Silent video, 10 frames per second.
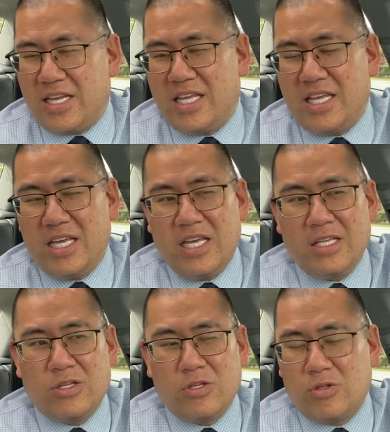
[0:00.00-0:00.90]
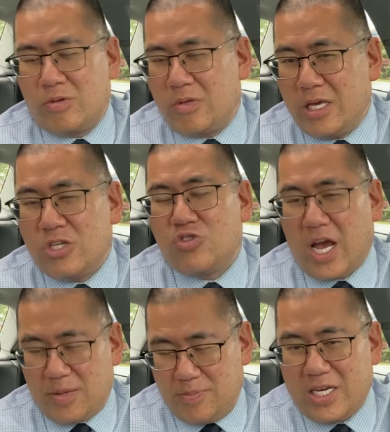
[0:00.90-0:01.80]
he
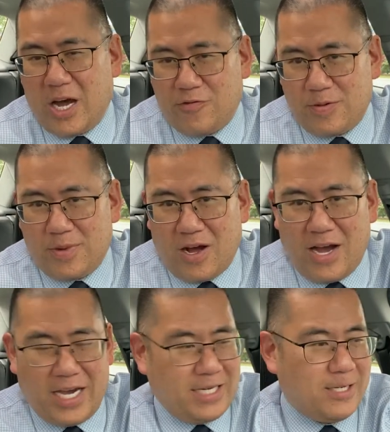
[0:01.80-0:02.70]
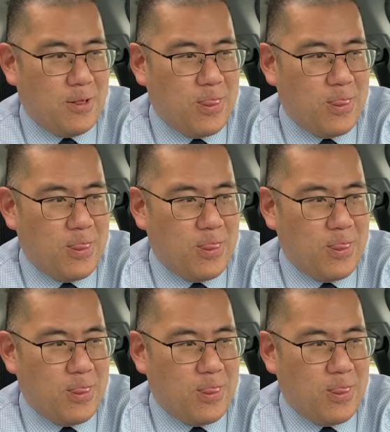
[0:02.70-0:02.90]
dragged me down from behind.